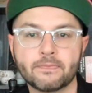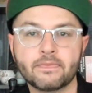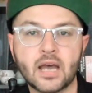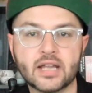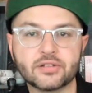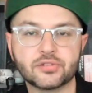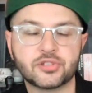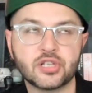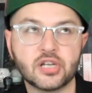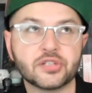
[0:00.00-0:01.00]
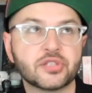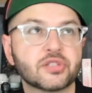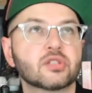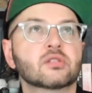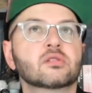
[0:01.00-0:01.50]
not
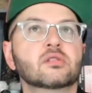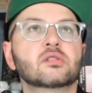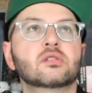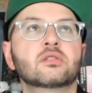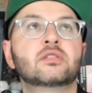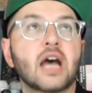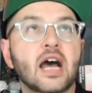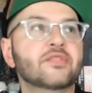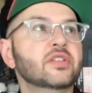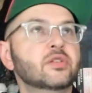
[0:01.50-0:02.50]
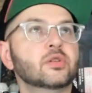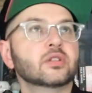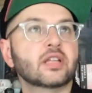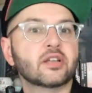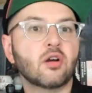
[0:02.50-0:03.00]
just dive into
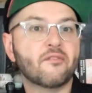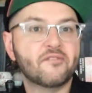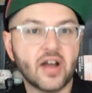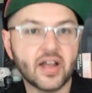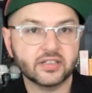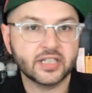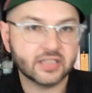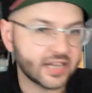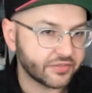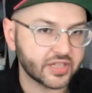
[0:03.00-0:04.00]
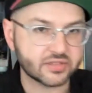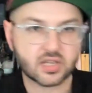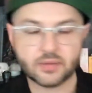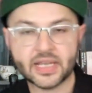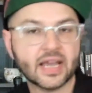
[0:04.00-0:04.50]
it like, oh, finally, like everything's
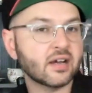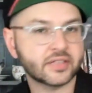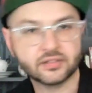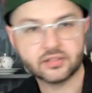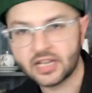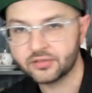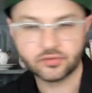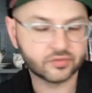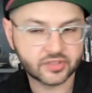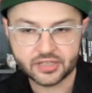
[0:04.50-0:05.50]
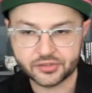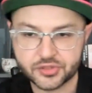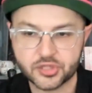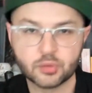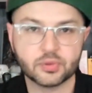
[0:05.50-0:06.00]
coming out, and
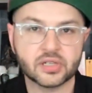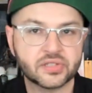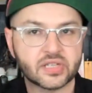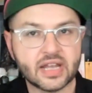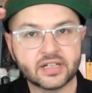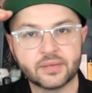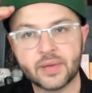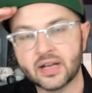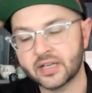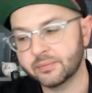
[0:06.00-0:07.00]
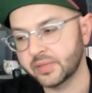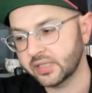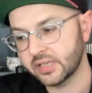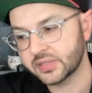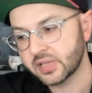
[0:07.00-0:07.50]
get super excited about it.
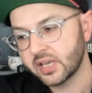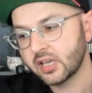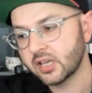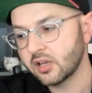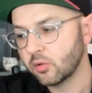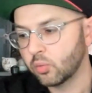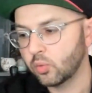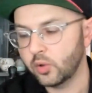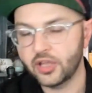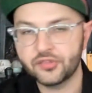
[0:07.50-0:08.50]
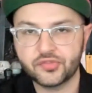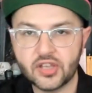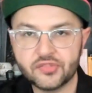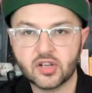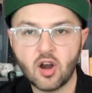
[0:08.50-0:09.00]
Because
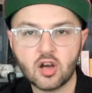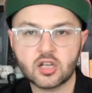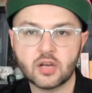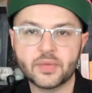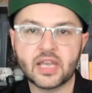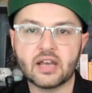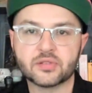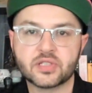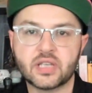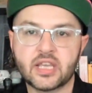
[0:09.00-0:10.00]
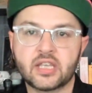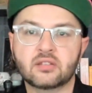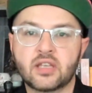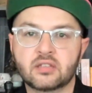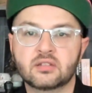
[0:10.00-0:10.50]
if they are coming out
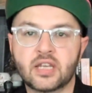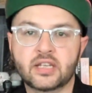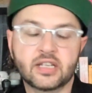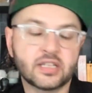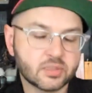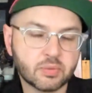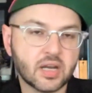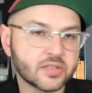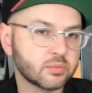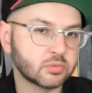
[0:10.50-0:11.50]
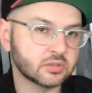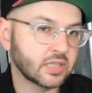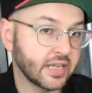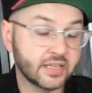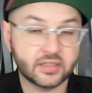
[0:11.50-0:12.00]
saying that is possible,
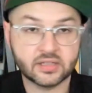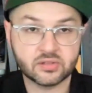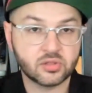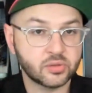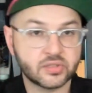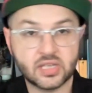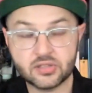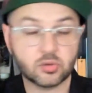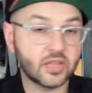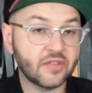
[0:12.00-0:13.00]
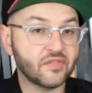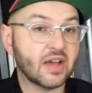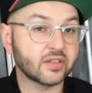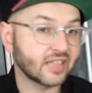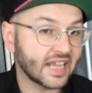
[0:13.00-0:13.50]
that aliens do exist, or they
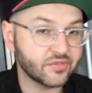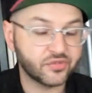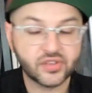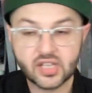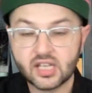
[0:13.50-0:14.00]
found life